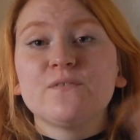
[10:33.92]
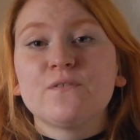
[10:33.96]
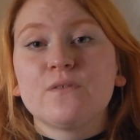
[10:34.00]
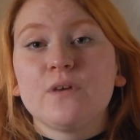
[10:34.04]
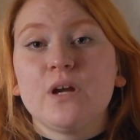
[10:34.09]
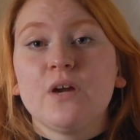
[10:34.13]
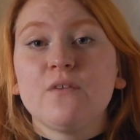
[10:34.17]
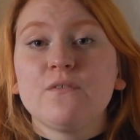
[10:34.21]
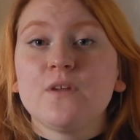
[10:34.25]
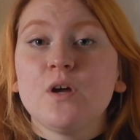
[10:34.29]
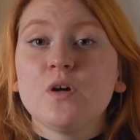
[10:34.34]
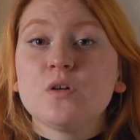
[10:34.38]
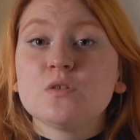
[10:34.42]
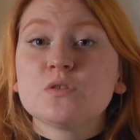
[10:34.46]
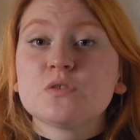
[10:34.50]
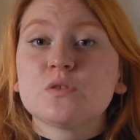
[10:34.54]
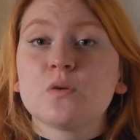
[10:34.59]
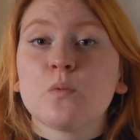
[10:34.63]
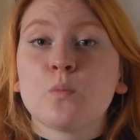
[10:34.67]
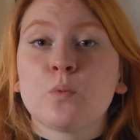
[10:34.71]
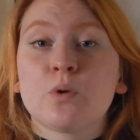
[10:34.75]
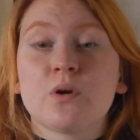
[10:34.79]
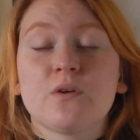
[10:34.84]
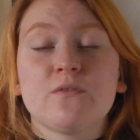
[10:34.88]
3 of
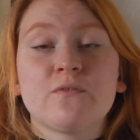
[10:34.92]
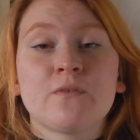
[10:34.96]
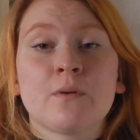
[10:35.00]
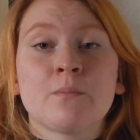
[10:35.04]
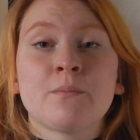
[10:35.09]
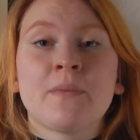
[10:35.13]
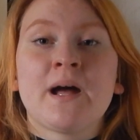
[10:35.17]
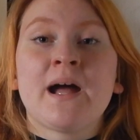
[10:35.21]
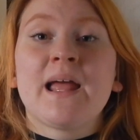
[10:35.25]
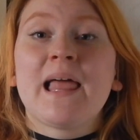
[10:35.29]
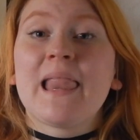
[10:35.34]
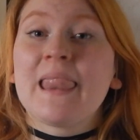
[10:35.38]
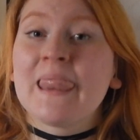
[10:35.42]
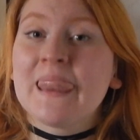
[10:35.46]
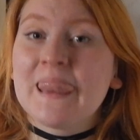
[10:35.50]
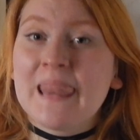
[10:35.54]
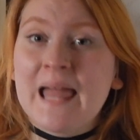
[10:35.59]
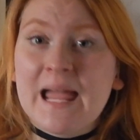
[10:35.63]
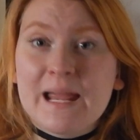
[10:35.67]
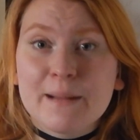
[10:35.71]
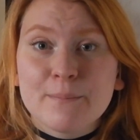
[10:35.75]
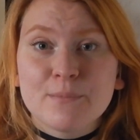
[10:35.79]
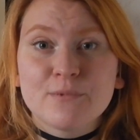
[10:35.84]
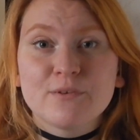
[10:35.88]
those were from my
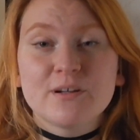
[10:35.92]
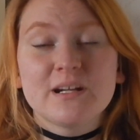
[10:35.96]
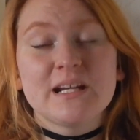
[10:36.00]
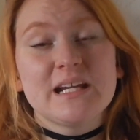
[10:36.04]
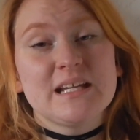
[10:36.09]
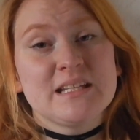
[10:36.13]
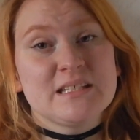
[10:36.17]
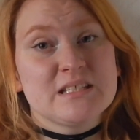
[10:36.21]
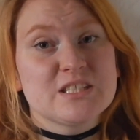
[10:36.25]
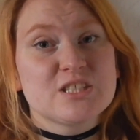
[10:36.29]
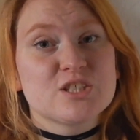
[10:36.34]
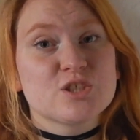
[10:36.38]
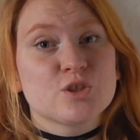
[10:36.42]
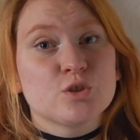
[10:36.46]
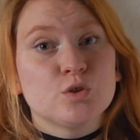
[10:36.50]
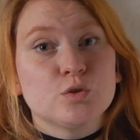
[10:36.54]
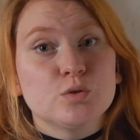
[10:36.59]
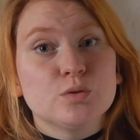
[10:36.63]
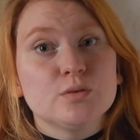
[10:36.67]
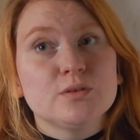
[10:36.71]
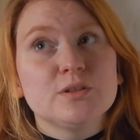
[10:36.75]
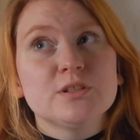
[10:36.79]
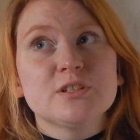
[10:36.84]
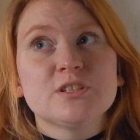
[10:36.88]
library in
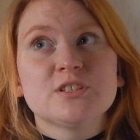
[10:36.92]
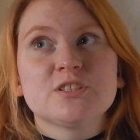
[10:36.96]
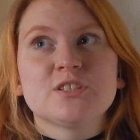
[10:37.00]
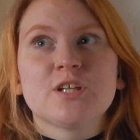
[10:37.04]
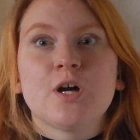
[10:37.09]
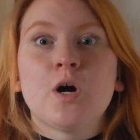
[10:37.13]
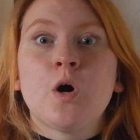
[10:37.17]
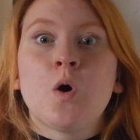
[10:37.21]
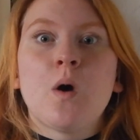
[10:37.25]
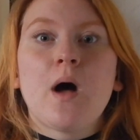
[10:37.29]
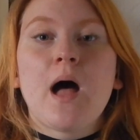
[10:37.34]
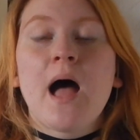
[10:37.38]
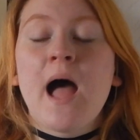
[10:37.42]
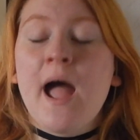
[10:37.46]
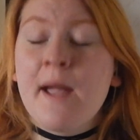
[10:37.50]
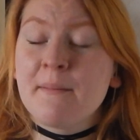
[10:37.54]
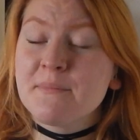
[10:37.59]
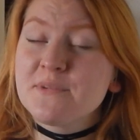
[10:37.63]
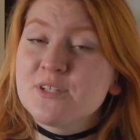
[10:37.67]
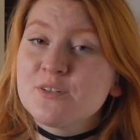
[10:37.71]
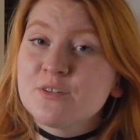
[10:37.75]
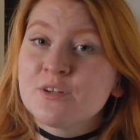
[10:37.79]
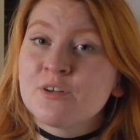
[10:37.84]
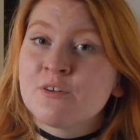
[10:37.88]
school, so
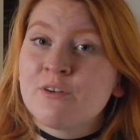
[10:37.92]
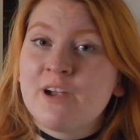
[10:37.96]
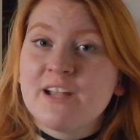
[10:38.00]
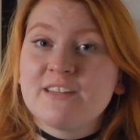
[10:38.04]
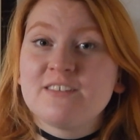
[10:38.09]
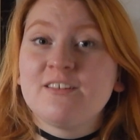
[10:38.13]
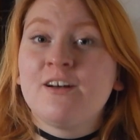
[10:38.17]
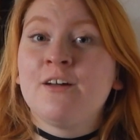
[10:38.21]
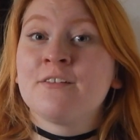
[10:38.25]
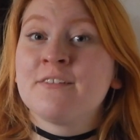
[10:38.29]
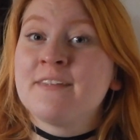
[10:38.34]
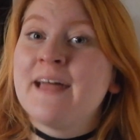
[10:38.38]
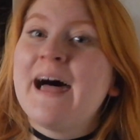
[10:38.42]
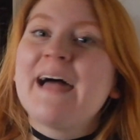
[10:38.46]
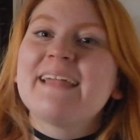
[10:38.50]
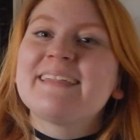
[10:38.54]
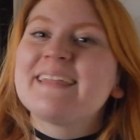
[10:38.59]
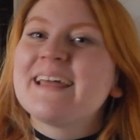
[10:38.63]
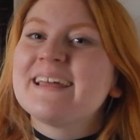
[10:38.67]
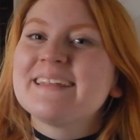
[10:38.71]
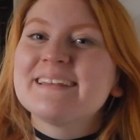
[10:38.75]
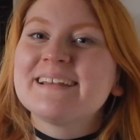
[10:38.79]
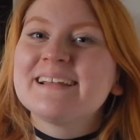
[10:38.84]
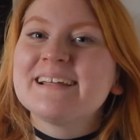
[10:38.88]
I'm doing great on
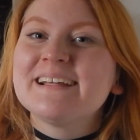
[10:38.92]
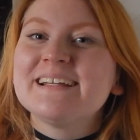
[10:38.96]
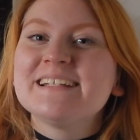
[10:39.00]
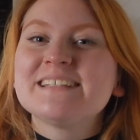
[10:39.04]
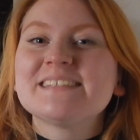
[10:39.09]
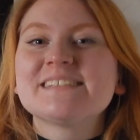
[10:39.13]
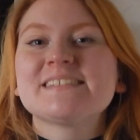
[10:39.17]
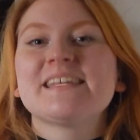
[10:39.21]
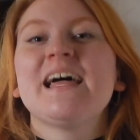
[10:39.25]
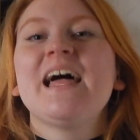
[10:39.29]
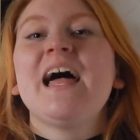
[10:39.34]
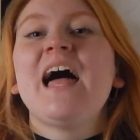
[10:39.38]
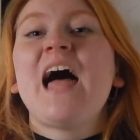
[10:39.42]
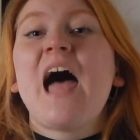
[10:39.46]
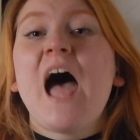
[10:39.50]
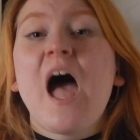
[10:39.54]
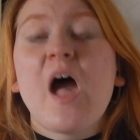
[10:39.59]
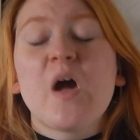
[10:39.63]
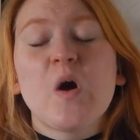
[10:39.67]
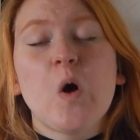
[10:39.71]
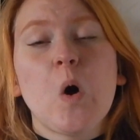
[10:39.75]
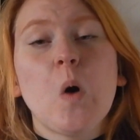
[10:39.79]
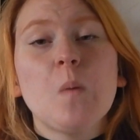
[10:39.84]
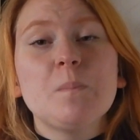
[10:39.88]
that at least.
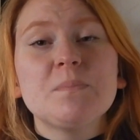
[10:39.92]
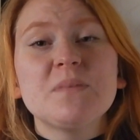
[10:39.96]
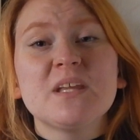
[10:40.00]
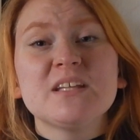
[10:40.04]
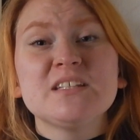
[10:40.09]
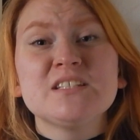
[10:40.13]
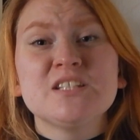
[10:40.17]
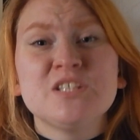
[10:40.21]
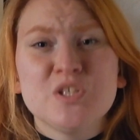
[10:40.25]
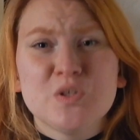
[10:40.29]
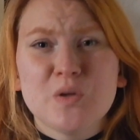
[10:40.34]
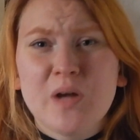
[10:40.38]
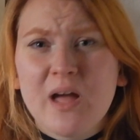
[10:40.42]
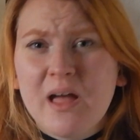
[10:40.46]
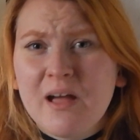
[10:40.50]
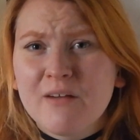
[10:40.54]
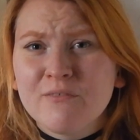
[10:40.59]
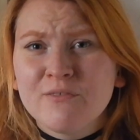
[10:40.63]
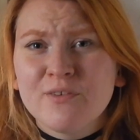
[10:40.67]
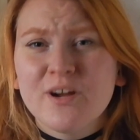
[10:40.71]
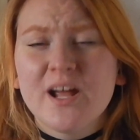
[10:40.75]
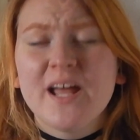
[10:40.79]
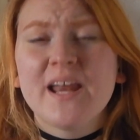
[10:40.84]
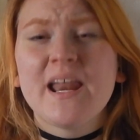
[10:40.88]
I hope that you
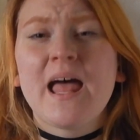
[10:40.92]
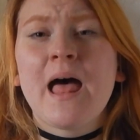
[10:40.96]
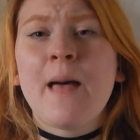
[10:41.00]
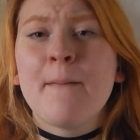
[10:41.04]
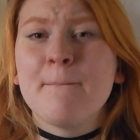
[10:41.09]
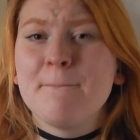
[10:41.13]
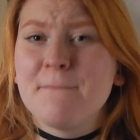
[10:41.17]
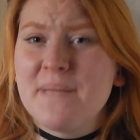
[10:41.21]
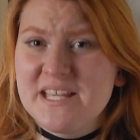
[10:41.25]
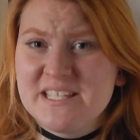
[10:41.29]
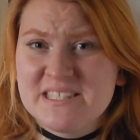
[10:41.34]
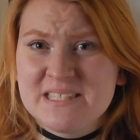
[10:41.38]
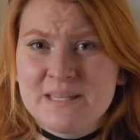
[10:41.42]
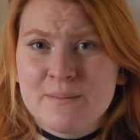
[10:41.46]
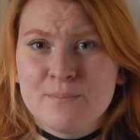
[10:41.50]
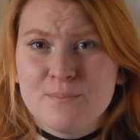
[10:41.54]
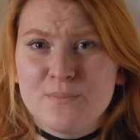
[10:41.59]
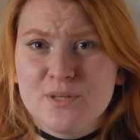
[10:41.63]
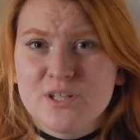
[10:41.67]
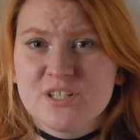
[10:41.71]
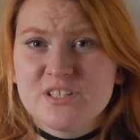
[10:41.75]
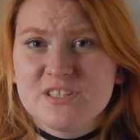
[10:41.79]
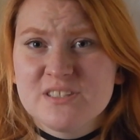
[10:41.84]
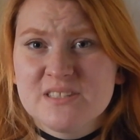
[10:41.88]
have read amazing
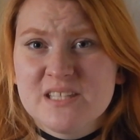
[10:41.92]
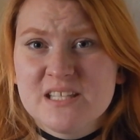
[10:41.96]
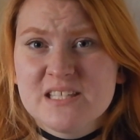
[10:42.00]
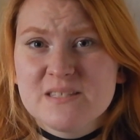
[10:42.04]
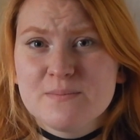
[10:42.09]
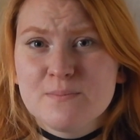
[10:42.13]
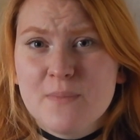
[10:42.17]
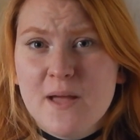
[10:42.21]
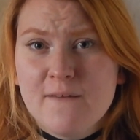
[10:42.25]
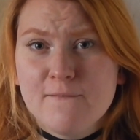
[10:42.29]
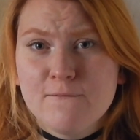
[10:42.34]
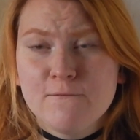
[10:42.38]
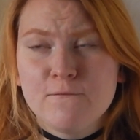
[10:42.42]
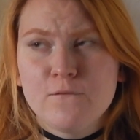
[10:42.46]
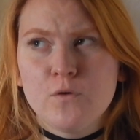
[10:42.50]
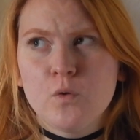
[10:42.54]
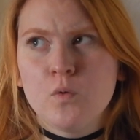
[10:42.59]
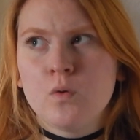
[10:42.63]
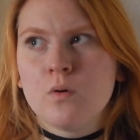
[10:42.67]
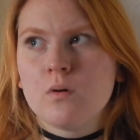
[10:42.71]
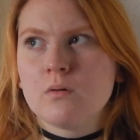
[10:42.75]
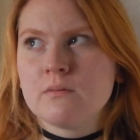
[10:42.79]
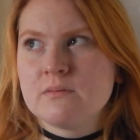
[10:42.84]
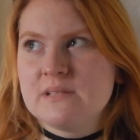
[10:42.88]
books this month
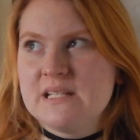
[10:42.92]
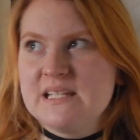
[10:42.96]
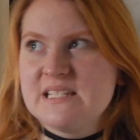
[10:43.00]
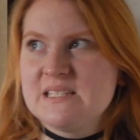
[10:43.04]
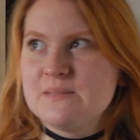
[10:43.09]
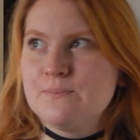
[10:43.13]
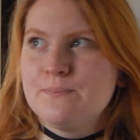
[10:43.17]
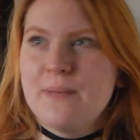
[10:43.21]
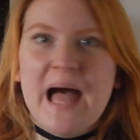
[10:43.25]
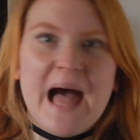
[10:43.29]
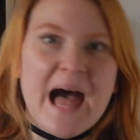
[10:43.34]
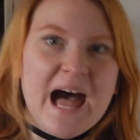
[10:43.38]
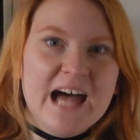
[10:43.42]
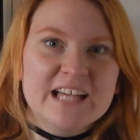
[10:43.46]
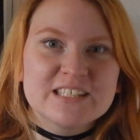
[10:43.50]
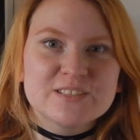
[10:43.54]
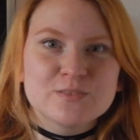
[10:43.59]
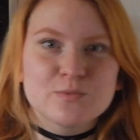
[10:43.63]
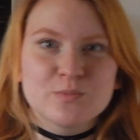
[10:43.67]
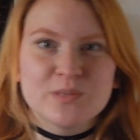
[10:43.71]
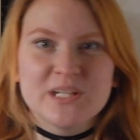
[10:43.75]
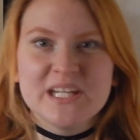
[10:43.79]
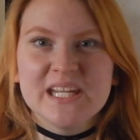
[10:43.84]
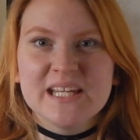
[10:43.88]
or this
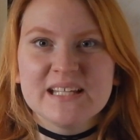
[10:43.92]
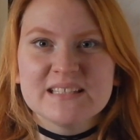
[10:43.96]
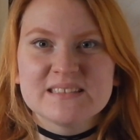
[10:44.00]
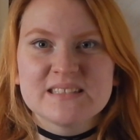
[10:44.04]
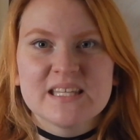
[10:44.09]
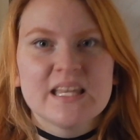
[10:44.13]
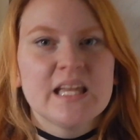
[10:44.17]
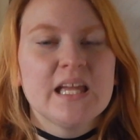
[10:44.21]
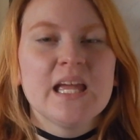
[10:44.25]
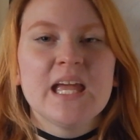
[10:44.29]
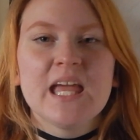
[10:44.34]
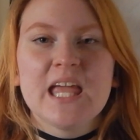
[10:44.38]
past weeks.